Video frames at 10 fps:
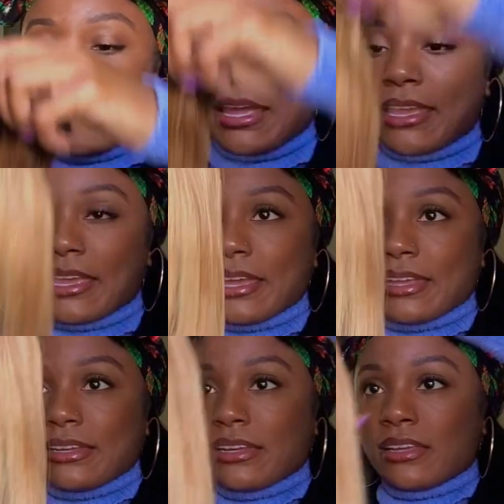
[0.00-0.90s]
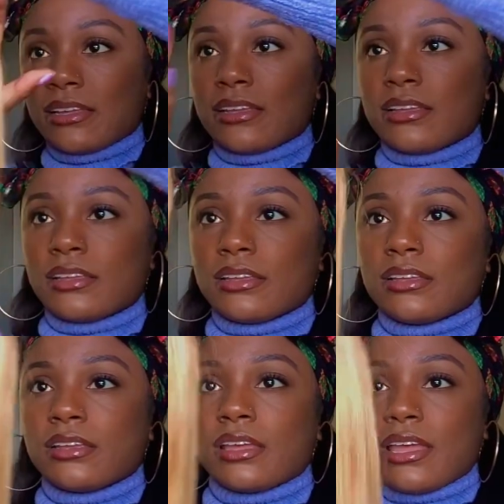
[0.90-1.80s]
And
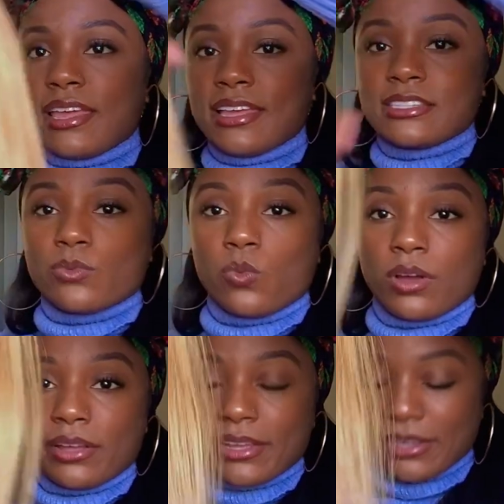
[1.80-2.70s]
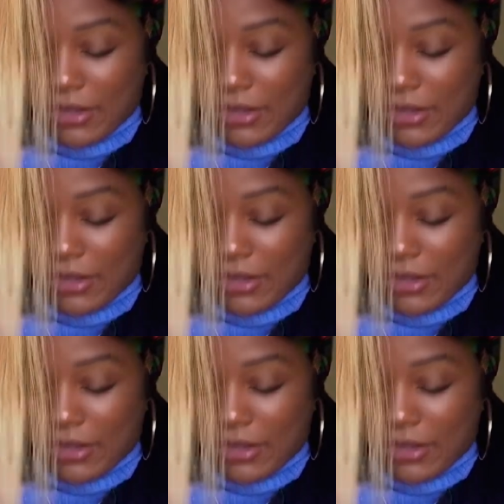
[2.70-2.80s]
it's one,